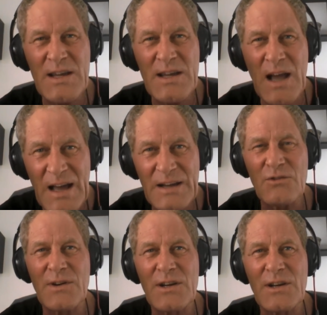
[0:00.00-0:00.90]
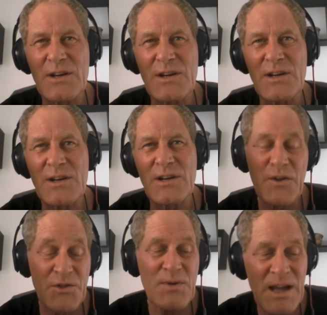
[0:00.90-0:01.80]
300.
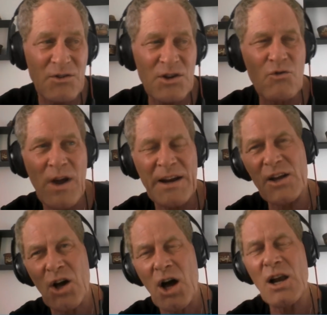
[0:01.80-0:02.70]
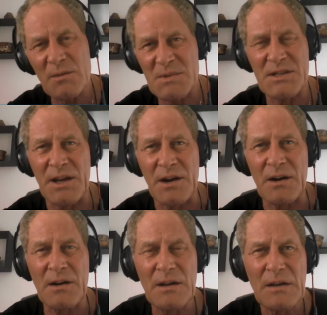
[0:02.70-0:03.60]
Well, there are 300 granite
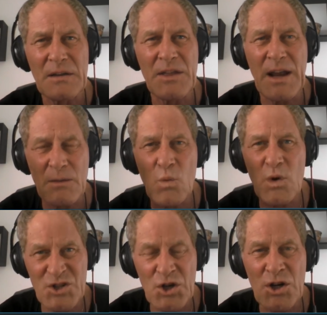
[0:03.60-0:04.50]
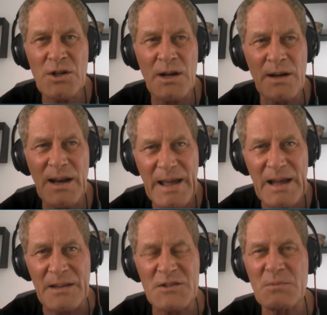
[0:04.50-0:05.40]
columns there that were turned on
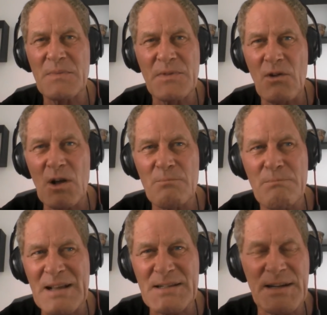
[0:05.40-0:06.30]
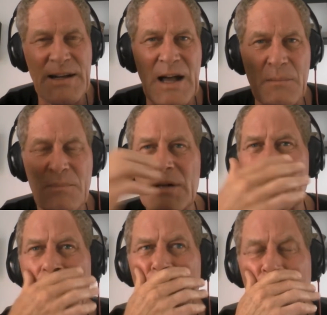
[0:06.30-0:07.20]
lathes. They're all busted up,
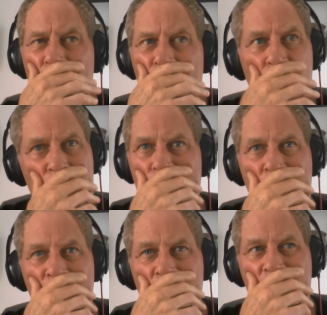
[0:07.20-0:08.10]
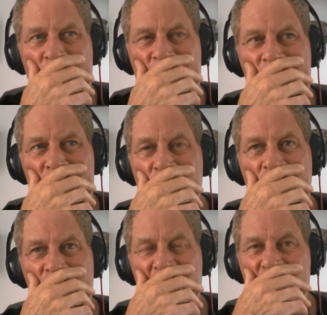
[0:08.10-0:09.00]
but these things were
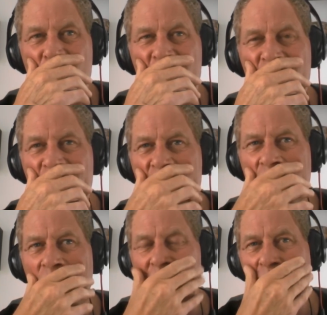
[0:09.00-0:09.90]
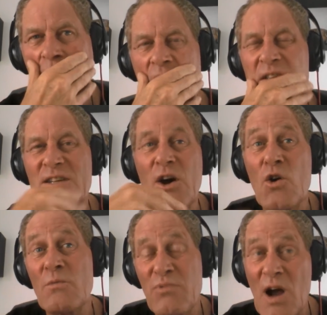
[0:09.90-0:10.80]
at least 20 feet tall. The
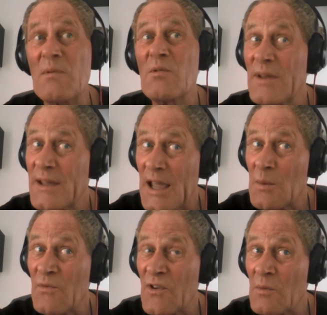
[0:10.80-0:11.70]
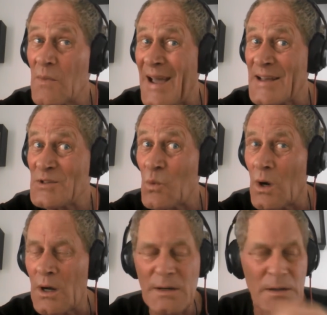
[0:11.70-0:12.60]
stone probably came from
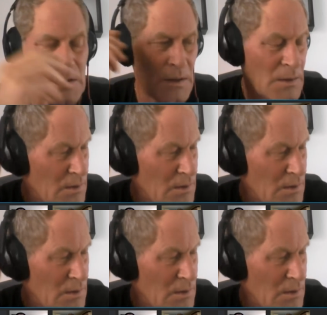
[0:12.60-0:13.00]
Aswan,